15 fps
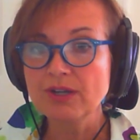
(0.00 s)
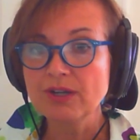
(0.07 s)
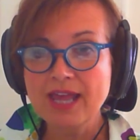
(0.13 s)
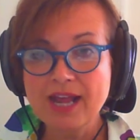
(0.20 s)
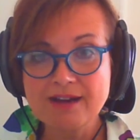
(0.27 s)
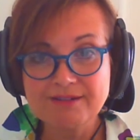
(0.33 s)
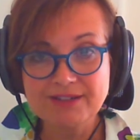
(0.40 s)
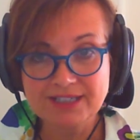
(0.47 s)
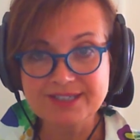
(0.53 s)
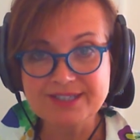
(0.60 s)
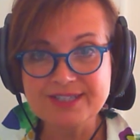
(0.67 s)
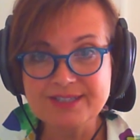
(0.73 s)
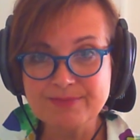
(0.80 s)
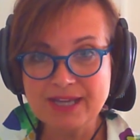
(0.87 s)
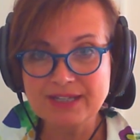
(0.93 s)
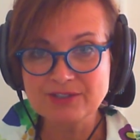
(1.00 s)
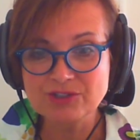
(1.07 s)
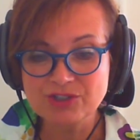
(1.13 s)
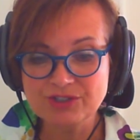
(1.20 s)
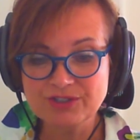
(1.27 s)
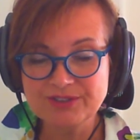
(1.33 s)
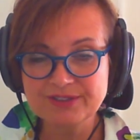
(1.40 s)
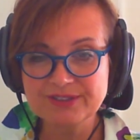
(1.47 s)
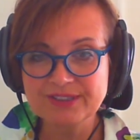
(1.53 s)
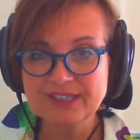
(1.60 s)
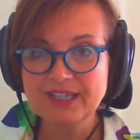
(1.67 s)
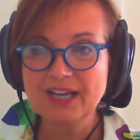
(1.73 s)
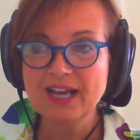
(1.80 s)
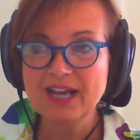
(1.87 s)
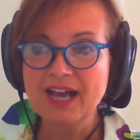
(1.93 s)
aerial inspection,
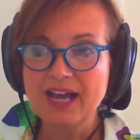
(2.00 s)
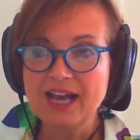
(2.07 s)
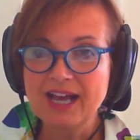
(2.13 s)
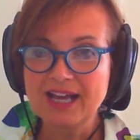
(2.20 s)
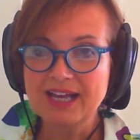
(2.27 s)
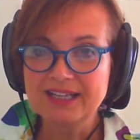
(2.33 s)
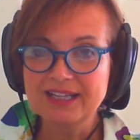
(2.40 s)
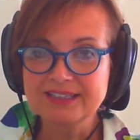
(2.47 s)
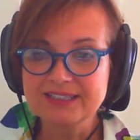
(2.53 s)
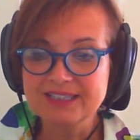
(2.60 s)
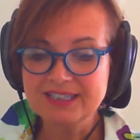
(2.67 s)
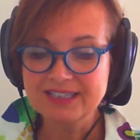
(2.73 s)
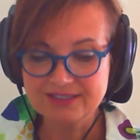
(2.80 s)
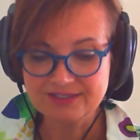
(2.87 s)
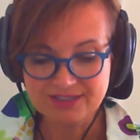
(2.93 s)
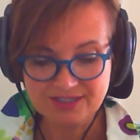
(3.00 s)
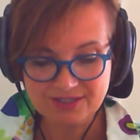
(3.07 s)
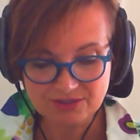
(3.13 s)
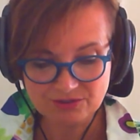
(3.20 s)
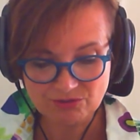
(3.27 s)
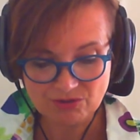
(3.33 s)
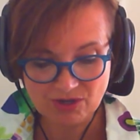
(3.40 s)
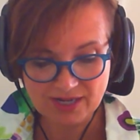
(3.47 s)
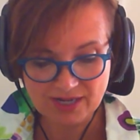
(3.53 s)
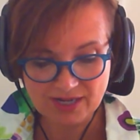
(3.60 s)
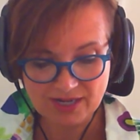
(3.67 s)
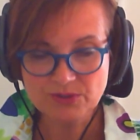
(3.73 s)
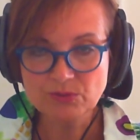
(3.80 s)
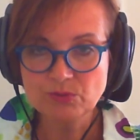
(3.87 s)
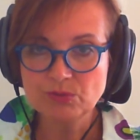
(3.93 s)
and it
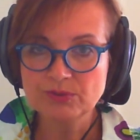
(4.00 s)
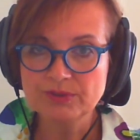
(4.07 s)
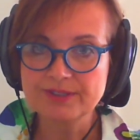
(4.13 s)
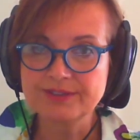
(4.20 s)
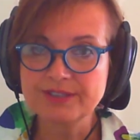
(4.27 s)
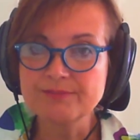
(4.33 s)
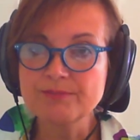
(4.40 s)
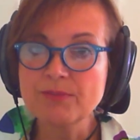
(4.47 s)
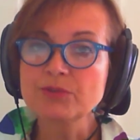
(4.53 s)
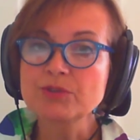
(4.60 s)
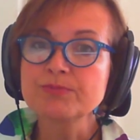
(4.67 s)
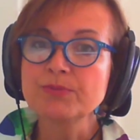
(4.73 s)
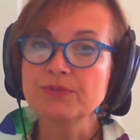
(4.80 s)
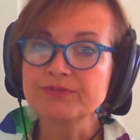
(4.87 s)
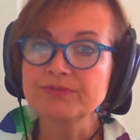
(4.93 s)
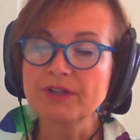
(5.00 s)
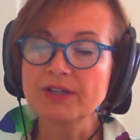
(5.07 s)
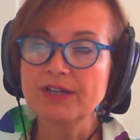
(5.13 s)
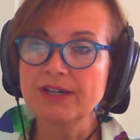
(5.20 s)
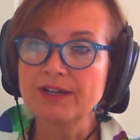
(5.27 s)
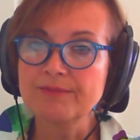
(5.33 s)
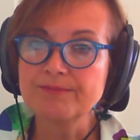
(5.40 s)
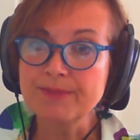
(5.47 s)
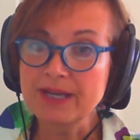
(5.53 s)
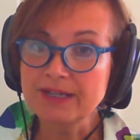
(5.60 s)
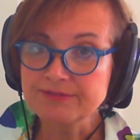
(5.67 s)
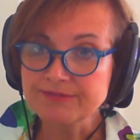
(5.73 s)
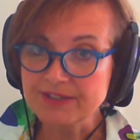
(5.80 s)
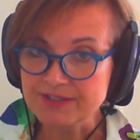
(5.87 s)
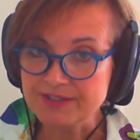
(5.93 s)
describes all of the multiple
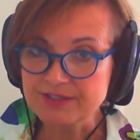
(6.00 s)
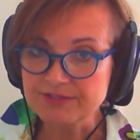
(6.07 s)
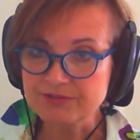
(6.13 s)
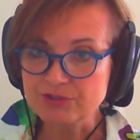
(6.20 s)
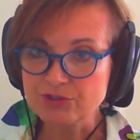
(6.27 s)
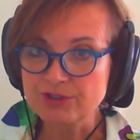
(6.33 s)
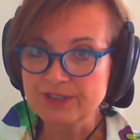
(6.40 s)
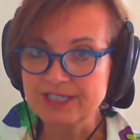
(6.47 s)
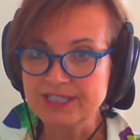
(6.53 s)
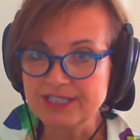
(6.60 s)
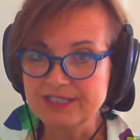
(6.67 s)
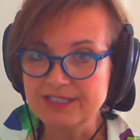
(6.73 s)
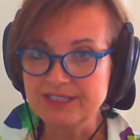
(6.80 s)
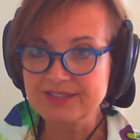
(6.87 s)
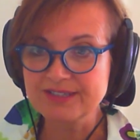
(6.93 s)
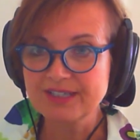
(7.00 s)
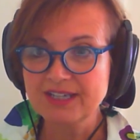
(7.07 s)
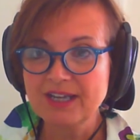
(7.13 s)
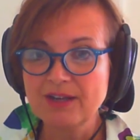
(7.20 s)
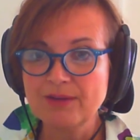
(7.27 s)
benefits of trees,